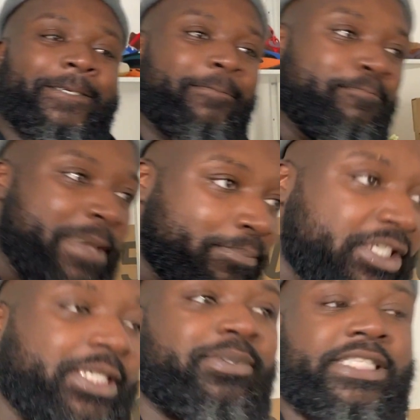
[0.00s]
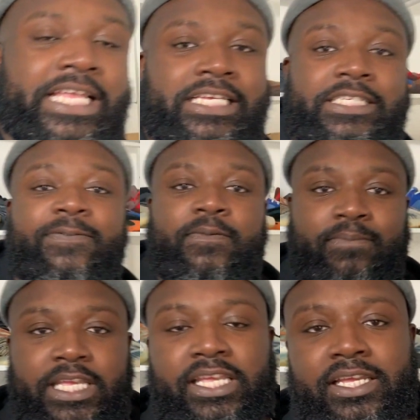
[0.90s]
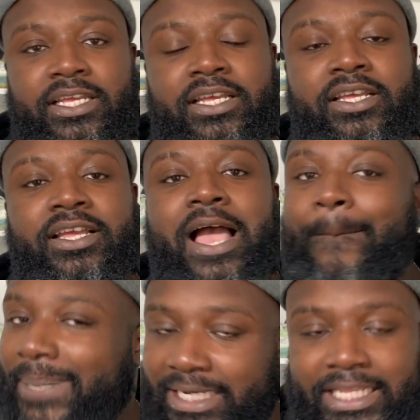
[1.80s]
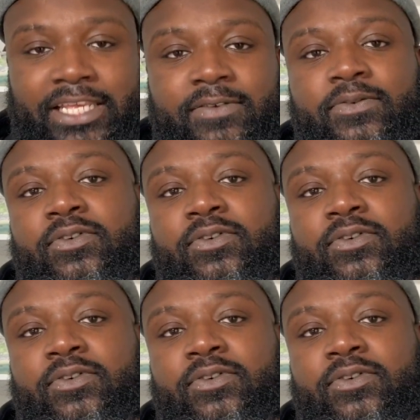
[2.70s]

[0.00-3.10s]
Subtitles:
membership status for me, I believe,